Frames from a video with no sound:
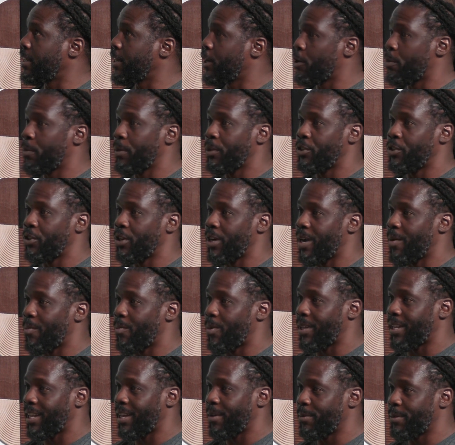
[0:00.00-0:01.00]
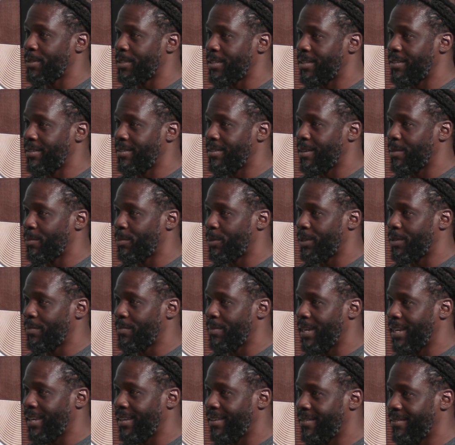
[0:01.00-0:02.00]
yeoman's job while I was in Dublin
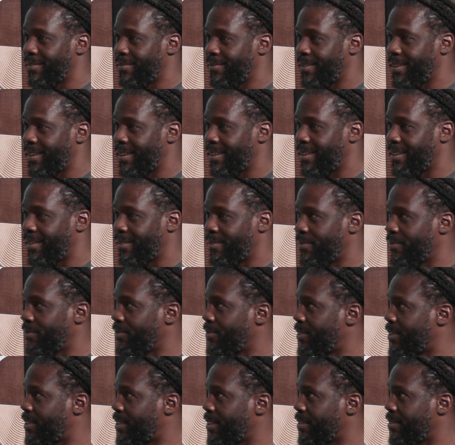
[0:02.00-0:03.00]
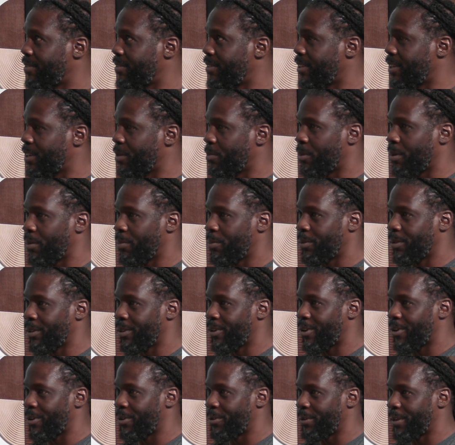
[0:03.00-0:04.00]
meeting uh, the the good people at
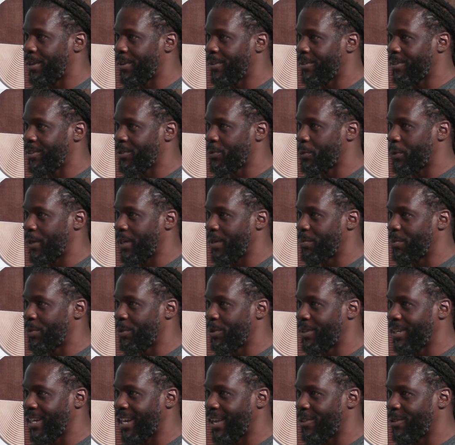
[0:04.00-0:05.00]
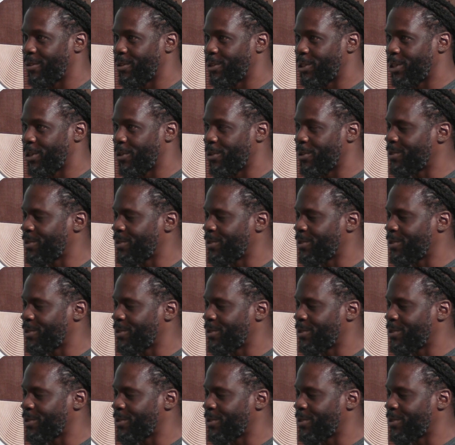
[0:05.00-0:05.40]
Cardinal Health this week pulling together yes. the show